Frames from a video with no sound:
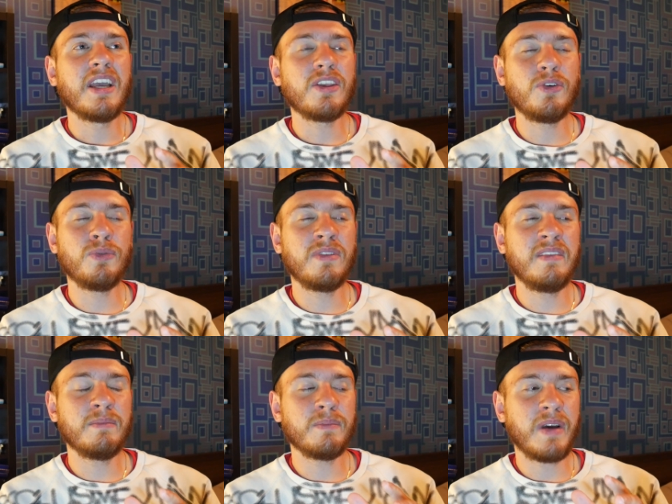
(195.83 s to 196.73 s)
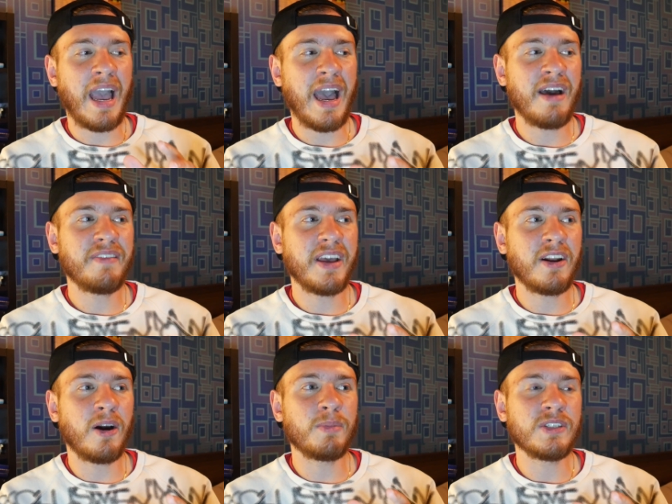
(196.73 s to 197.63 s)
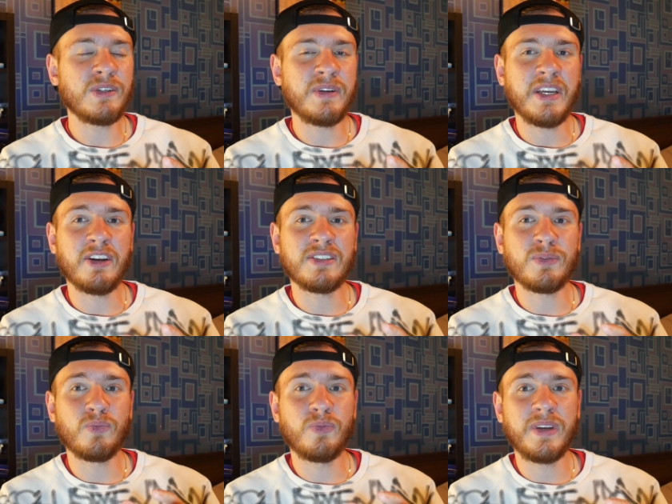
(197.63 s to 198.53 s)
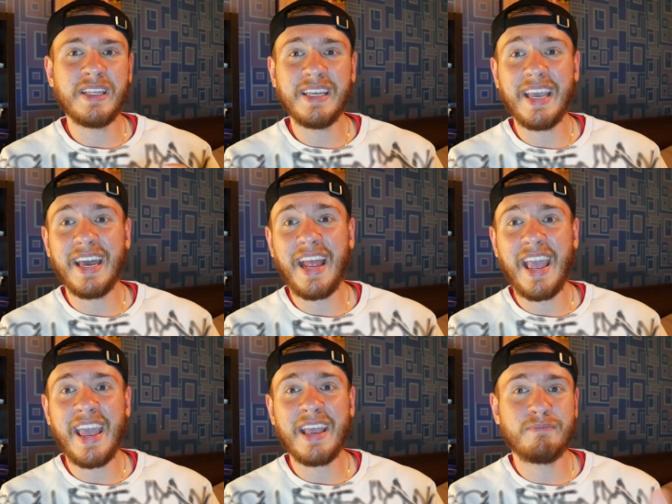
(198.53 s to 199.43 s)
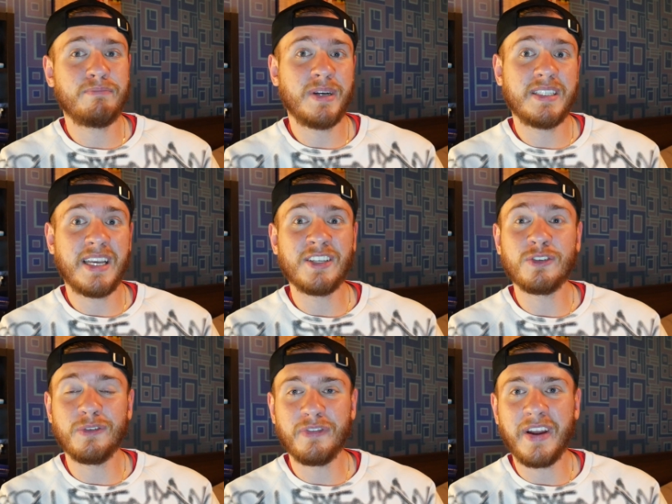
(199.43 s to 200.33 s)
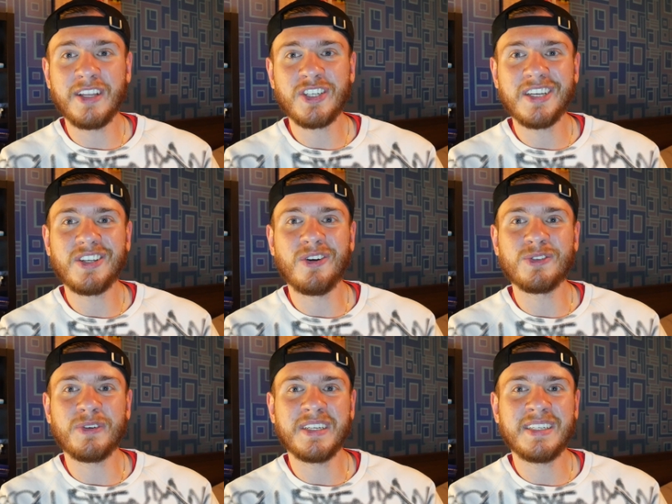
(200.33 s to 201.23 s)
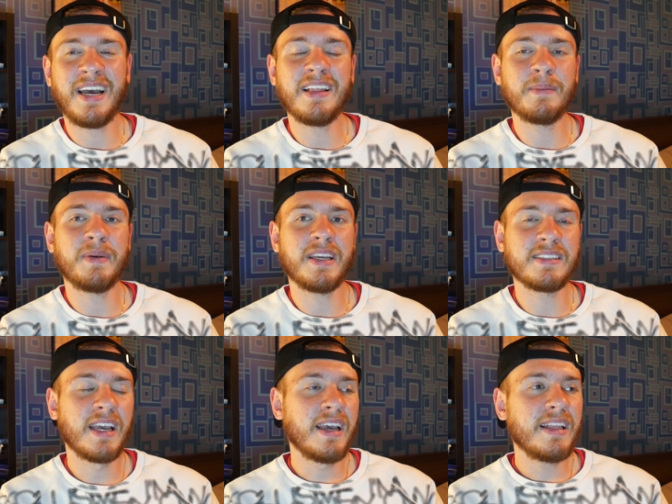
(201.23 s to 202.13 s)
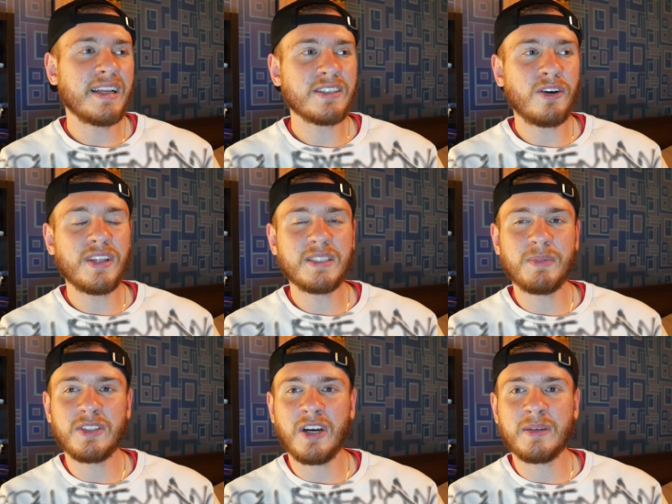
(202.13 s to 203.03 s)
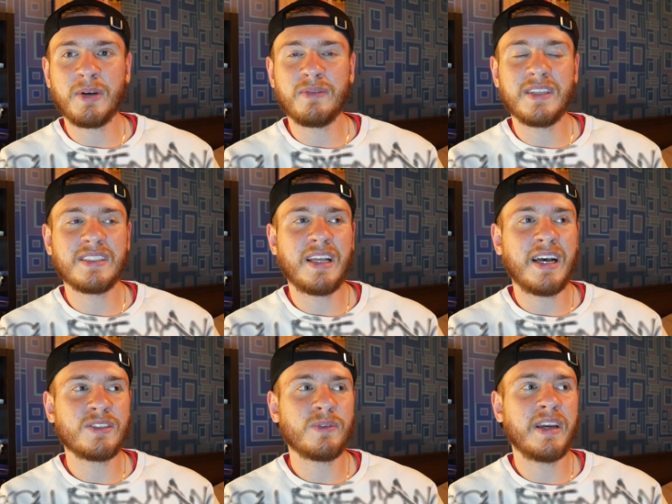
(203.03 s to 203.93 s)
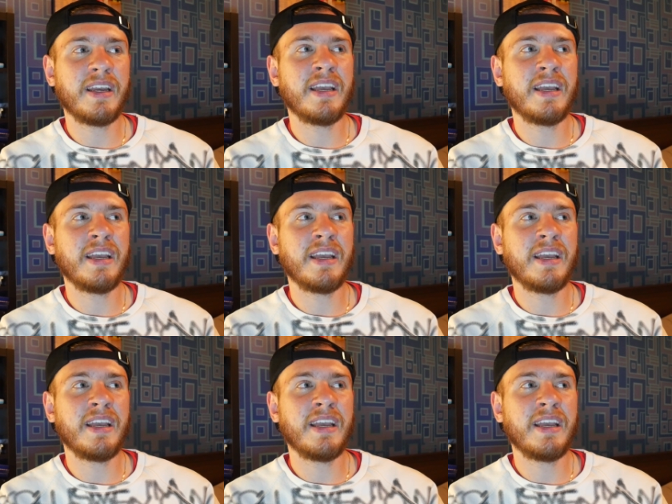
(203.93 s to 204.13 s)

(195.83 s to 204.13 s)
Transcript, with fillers: You have an opportunity here to really get a potential franchise altering talent because that's all that's been talked about with this class, right?